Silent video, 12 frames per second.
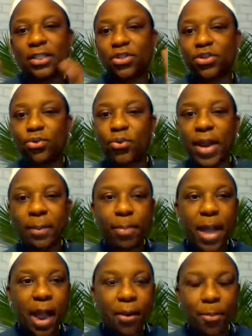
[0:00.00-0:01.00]
this
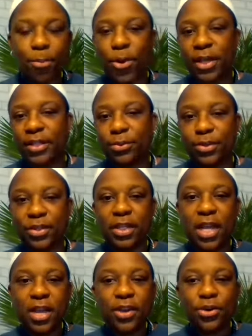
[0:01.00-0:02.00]
great PowerPoint that
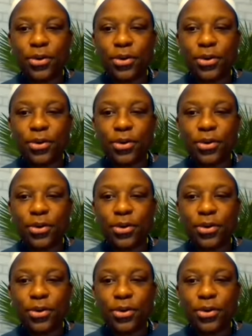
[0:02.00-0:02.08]
was